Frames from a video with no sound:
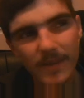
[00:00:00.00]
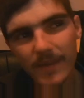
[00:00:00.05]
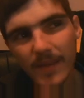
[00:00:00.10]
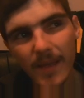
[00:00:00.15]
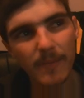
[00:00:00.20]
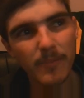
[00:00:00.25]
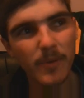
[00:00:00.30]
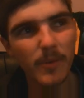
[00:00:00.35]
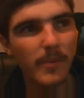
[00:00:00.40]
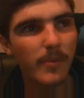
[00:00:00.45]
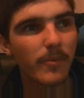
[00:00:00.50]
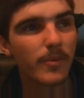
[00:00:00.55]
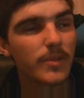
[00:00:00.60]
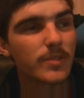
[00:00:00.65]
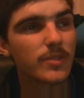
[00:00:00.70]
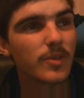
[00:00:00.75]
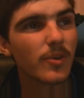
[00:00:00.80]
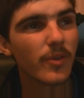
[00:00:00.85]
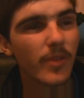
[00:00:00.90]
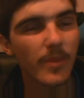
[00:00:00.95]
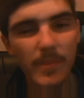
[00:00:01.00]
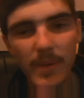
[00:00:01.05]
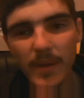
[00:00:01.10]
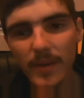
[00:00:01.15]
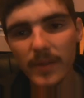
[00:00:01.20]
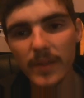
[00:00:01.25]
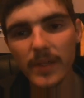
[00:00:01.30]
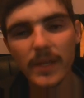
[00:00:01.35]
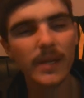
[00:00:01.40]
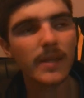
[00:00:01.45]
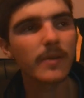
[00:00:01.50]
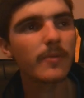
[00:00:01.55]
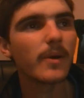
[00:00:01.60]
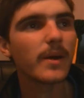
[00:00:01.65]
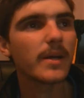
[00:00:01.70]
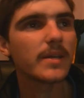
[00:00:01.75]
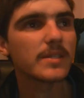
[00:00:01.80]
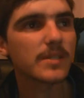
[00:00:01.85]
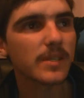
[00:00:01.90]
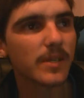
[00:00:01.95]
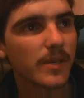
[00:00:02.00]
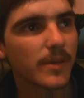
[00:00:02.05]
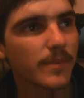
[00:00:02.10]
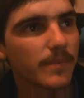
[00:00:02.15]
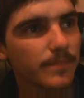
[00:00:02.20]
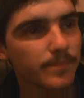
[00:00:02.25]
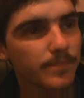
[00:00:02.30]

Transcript: They probably would have scored the penalty anyway, so